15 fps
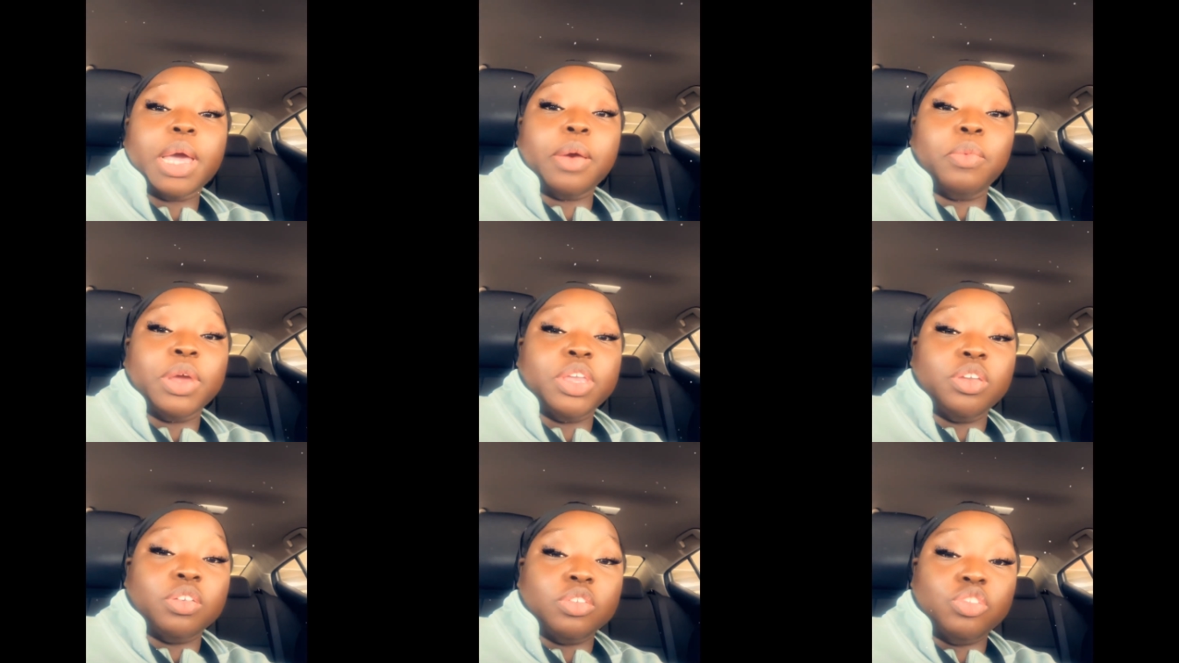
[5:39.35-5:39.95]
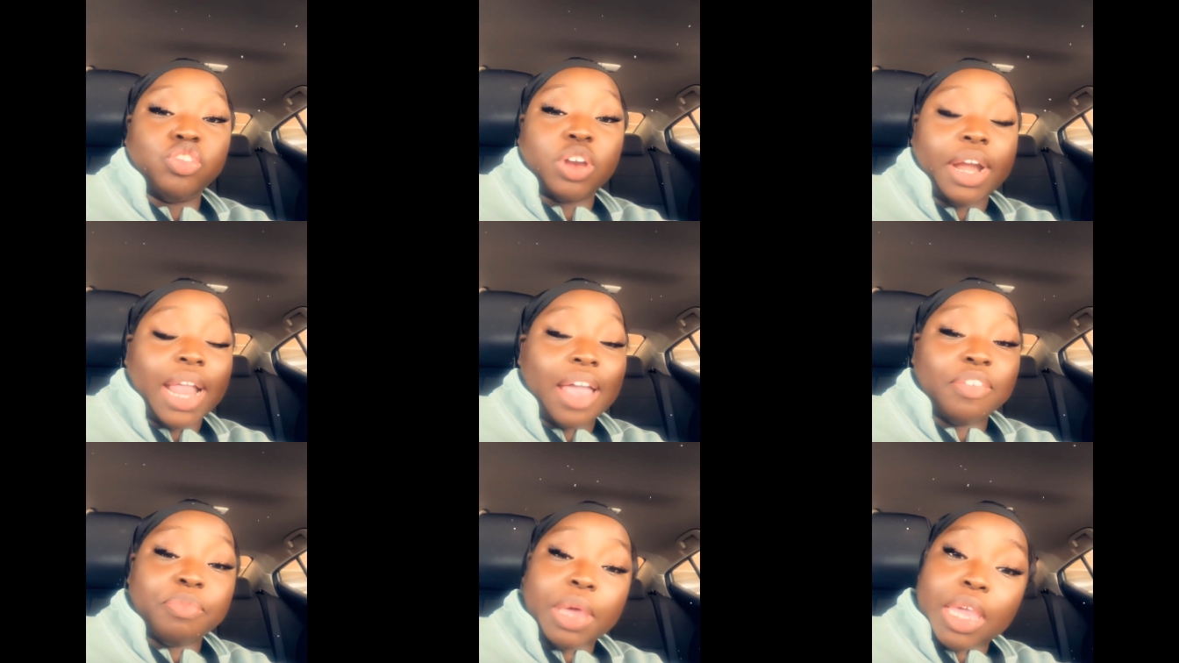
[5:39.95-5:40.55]
when you're trying to
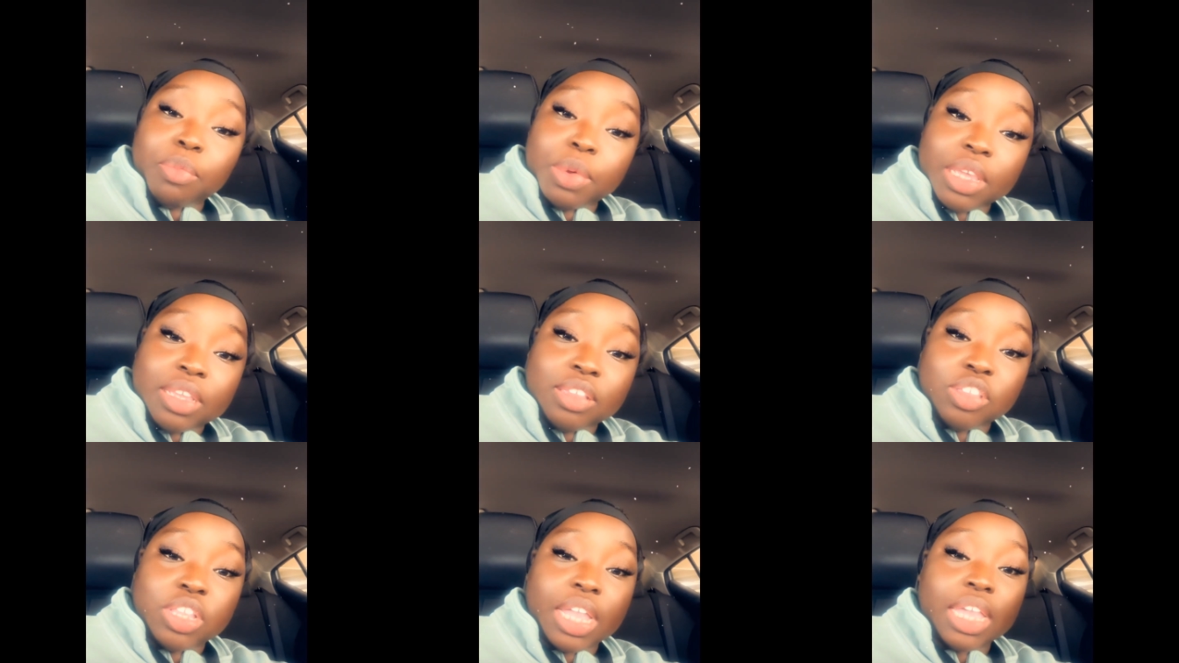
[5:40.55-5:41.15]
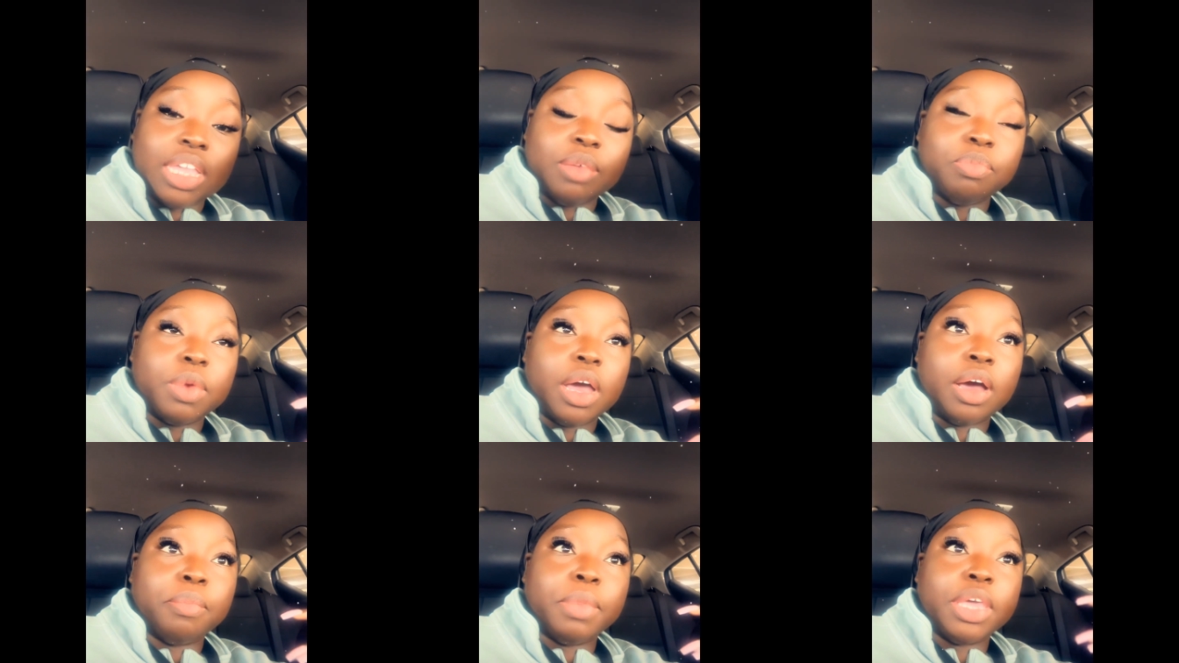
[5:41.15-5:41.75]
have babies they can
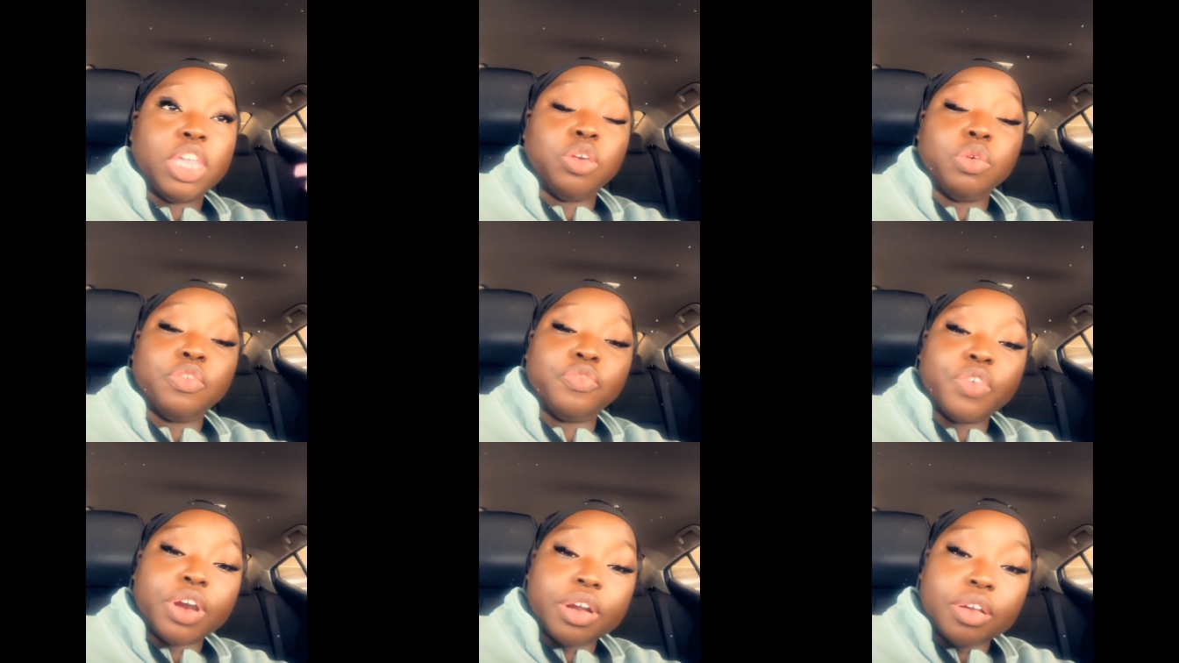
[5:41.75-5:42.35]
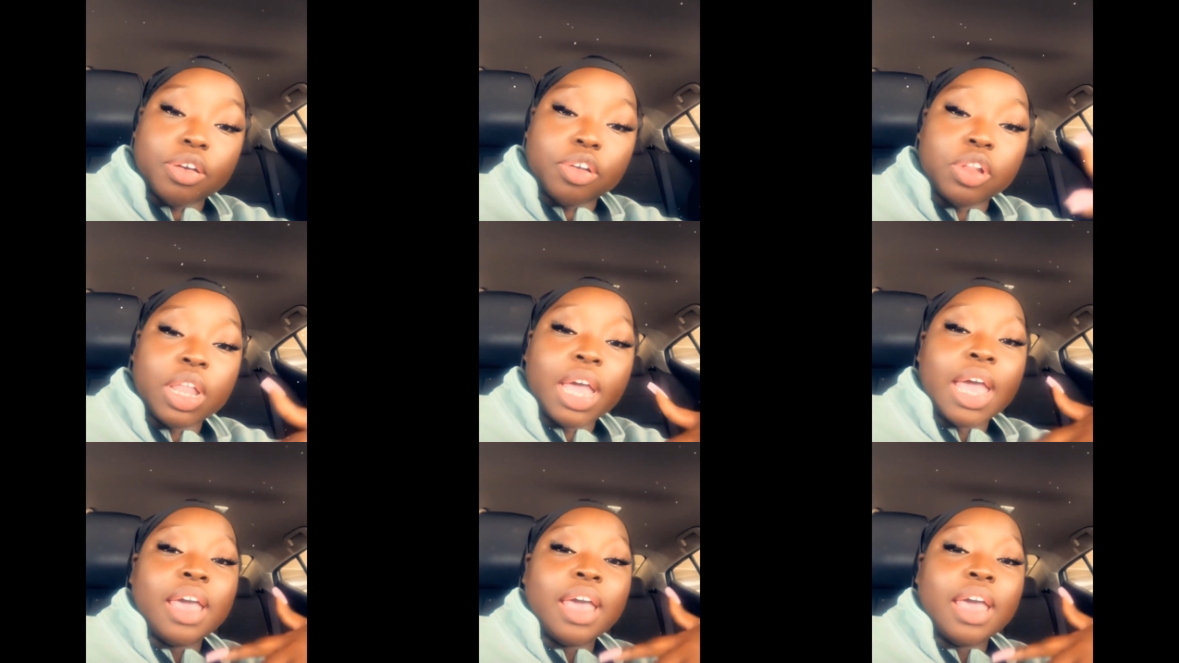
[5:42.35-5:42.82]
uh, make you infertile